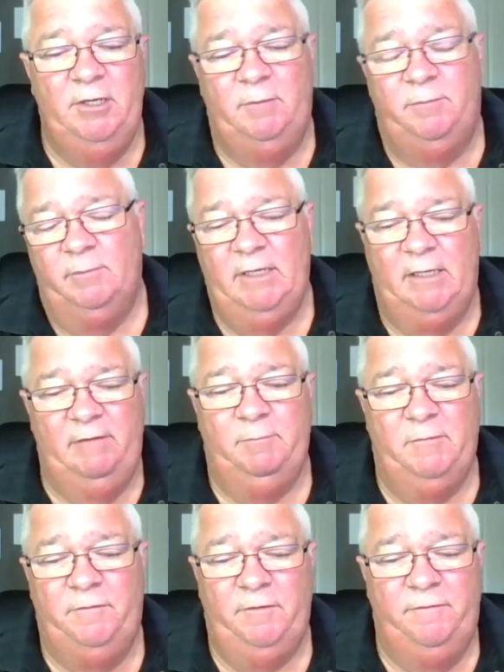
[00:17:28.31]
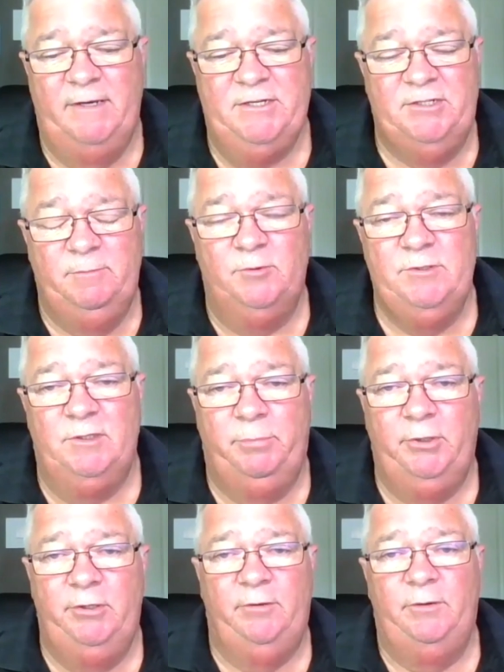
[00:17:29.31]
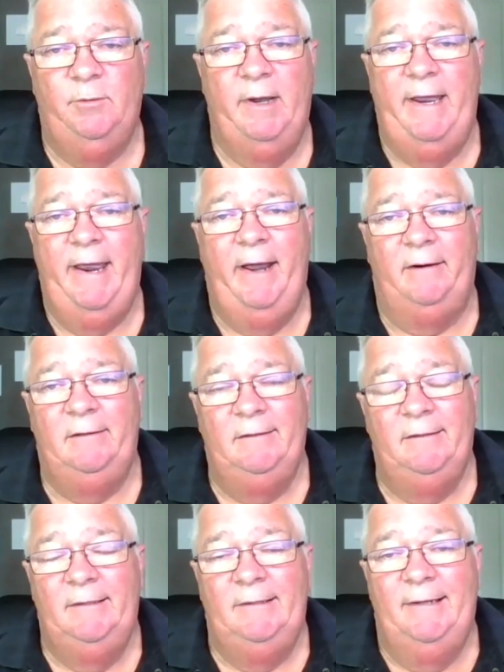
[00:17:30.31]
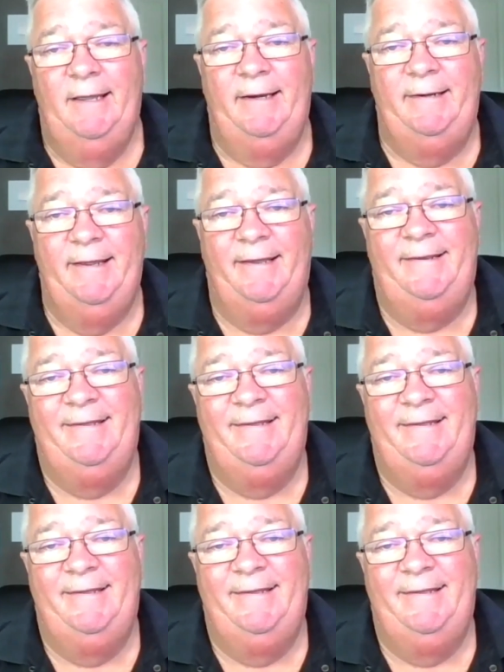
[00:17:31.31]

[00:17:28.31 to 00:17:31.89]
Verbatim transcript: You'd probably give him a few vegetables and a boot on the way out, and uh,